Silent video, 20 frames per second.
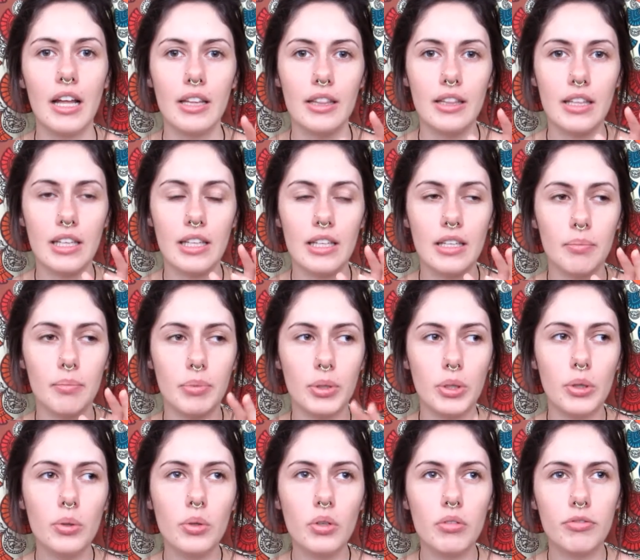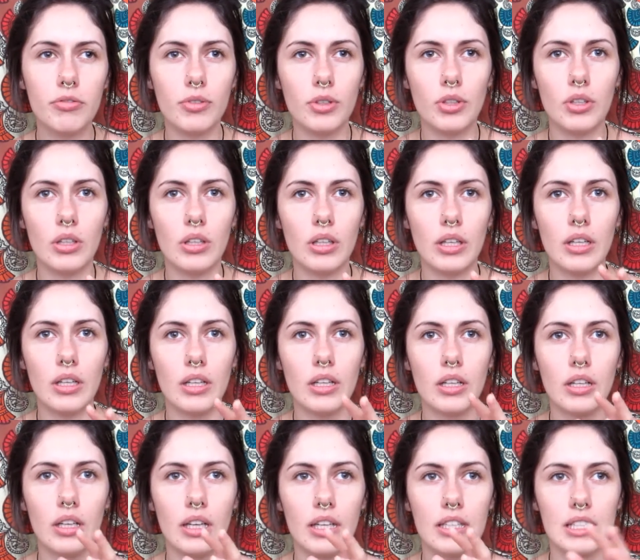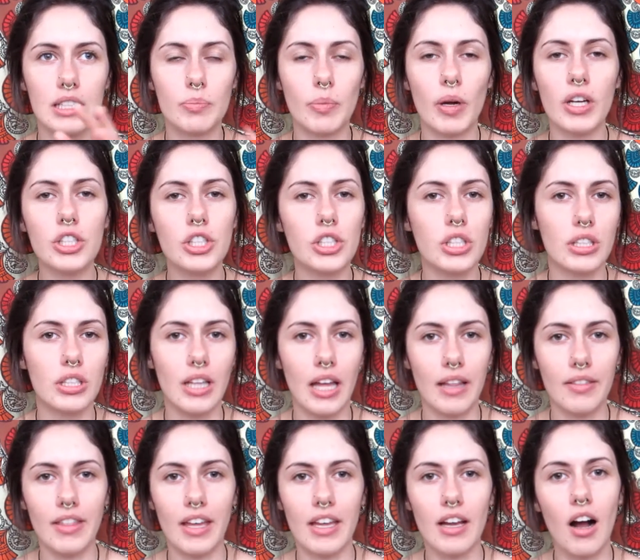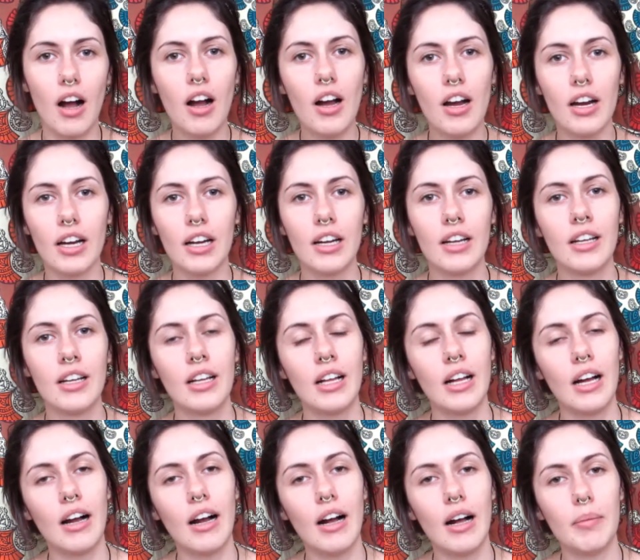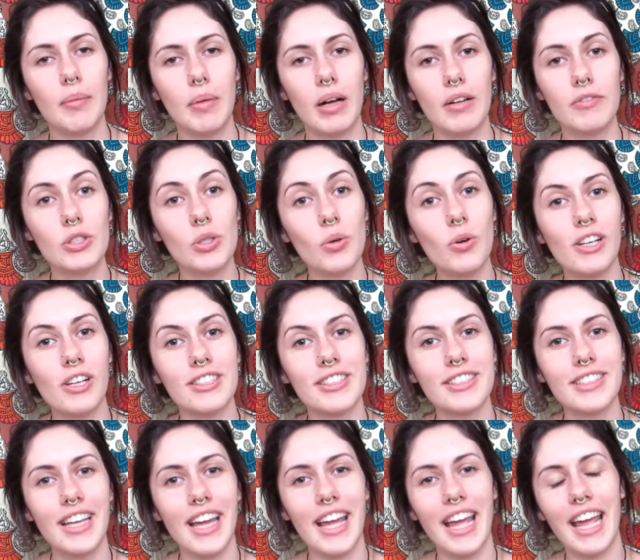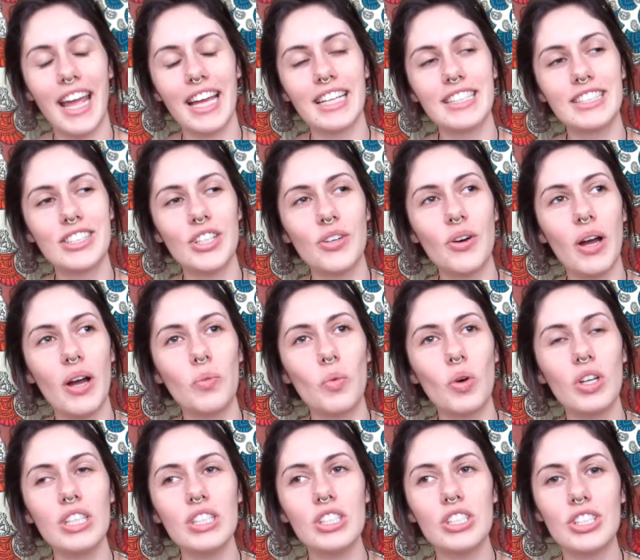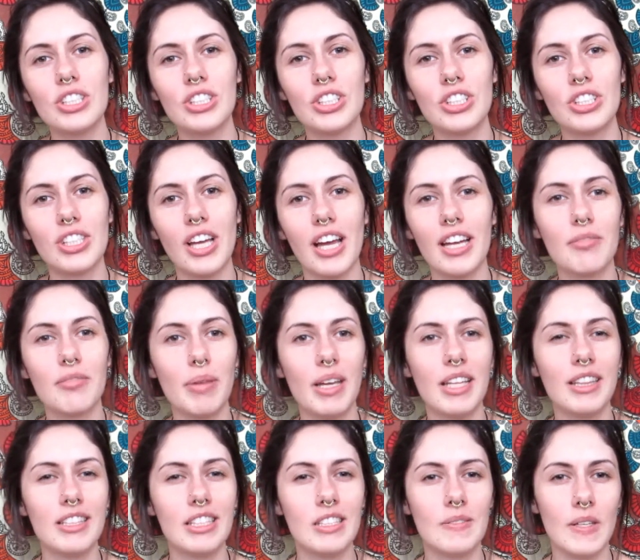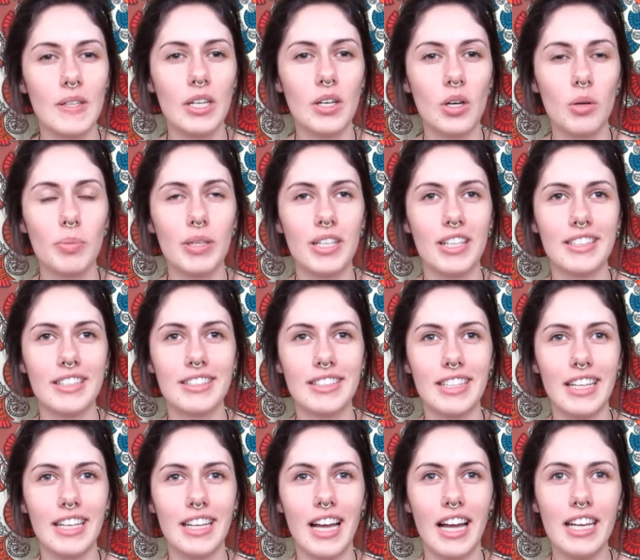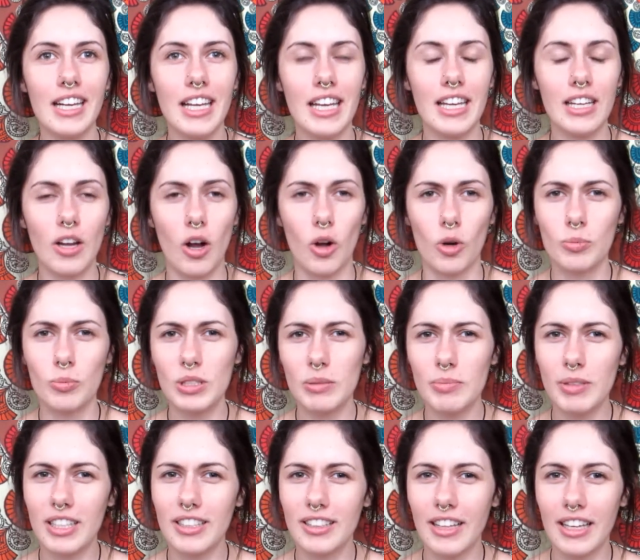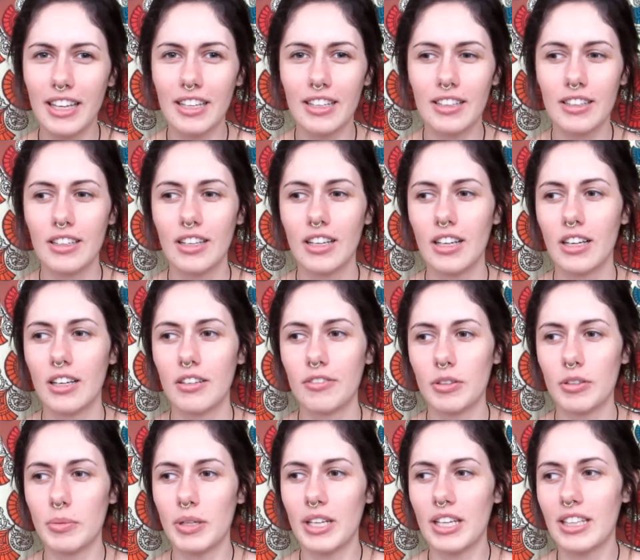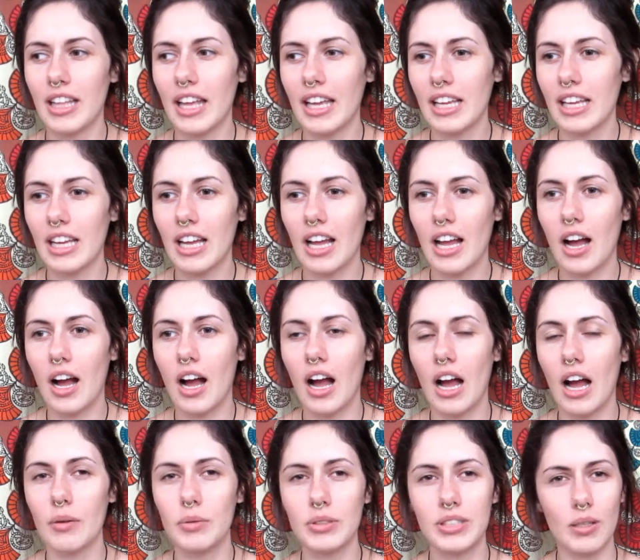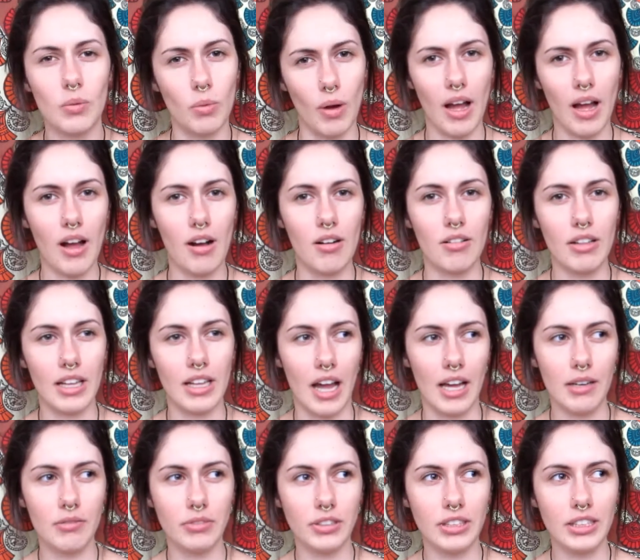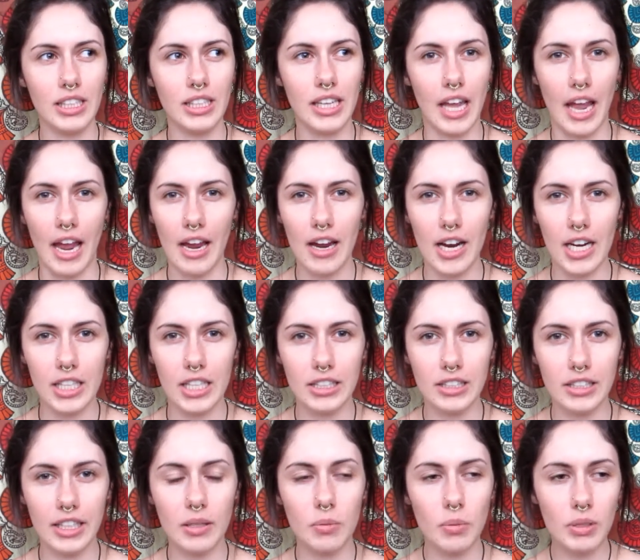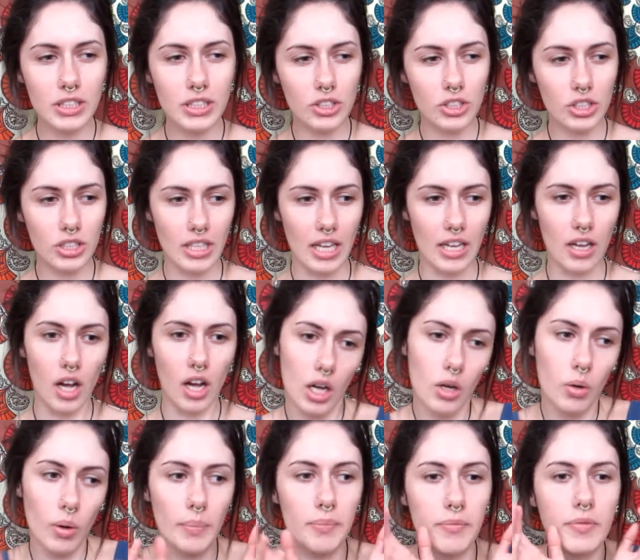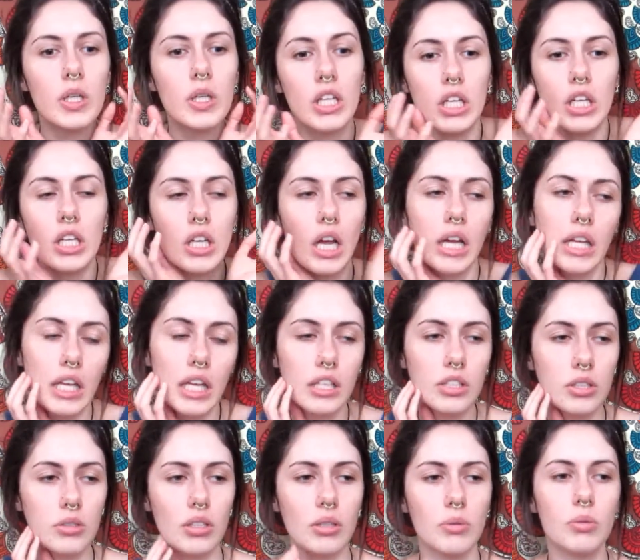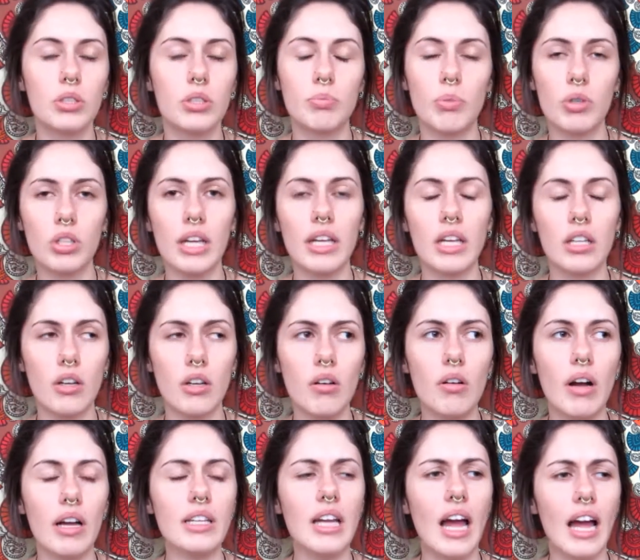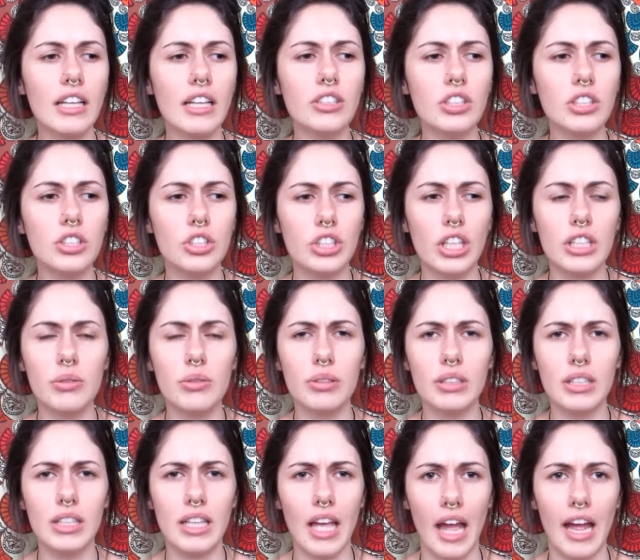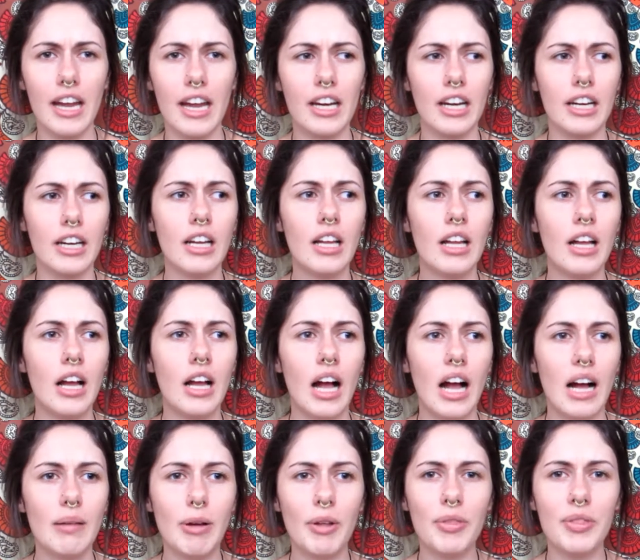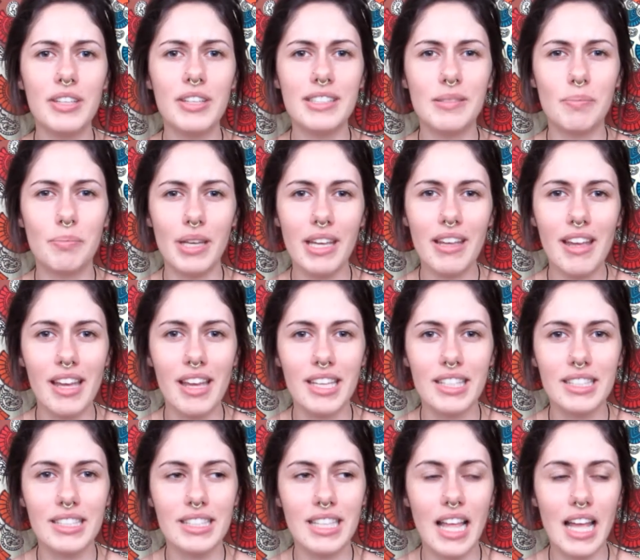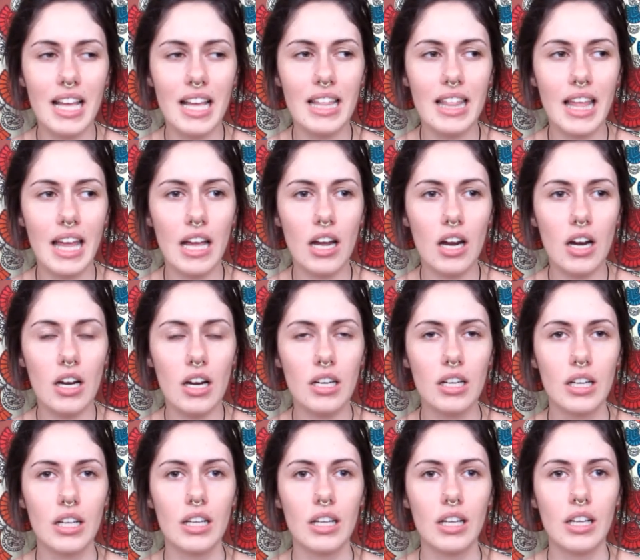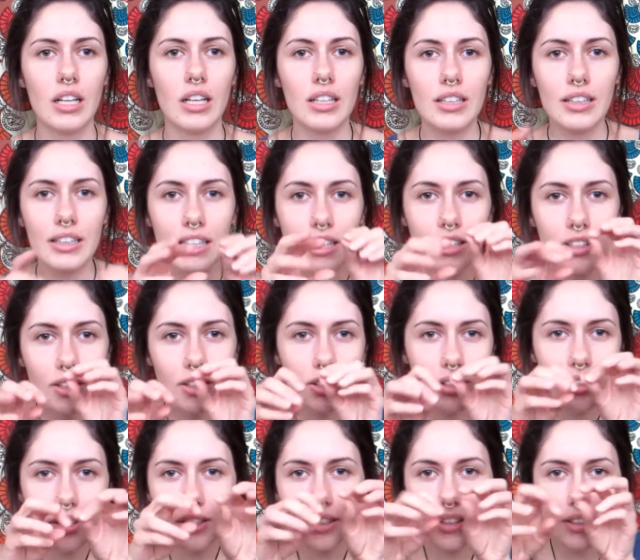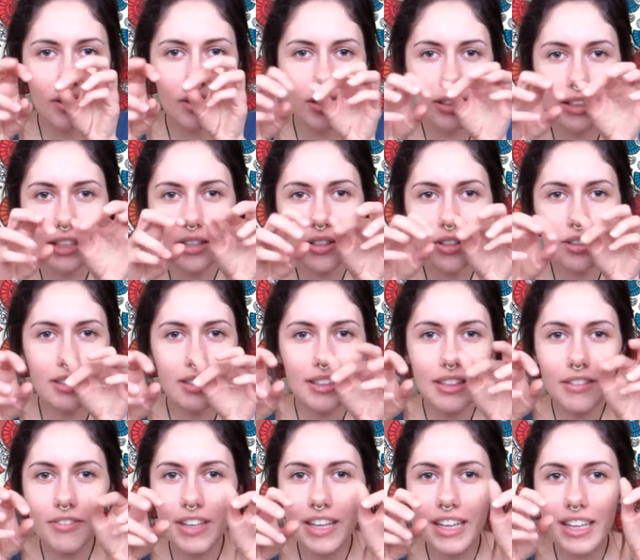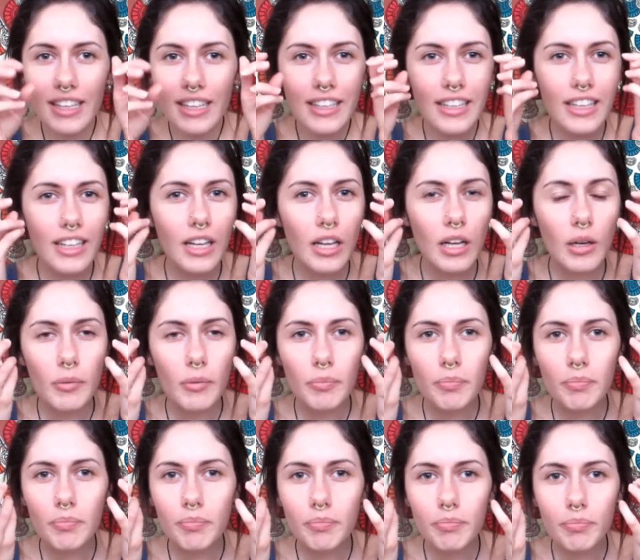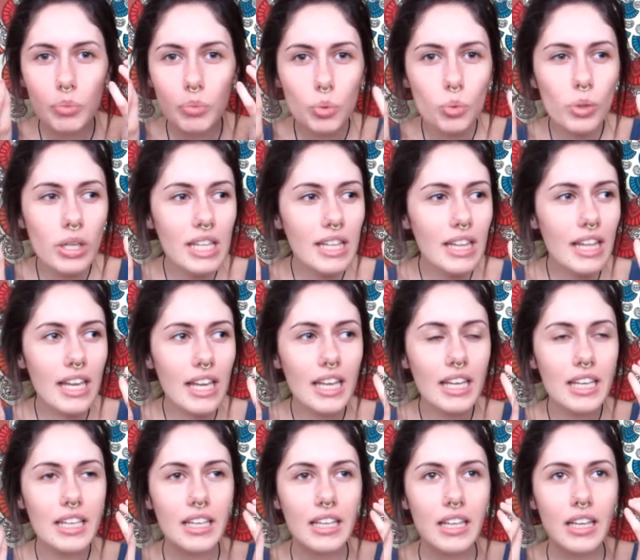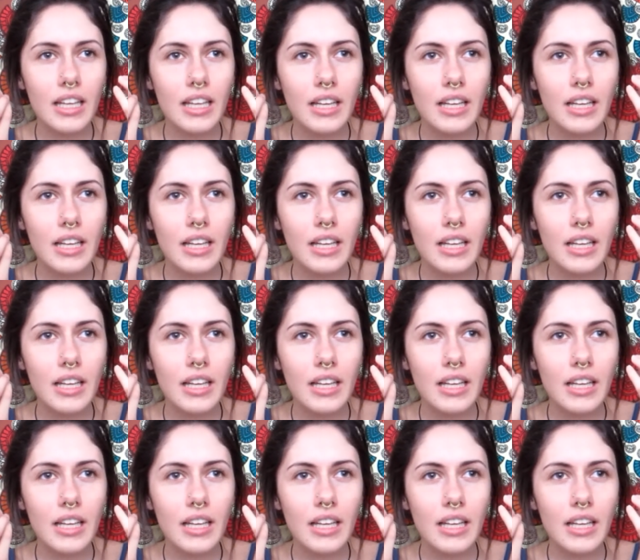the beautiful expression that they are of Source. And so I wanted to just kind of make this video because it kind of hit home to me, like, for me, like, I was like, wow, like, I really care. Like, it wasn't just like, oh, I'm vegan, I can't do it. It was more like, no, I actually genuinely care about these beings. Like, they are little living, breathing,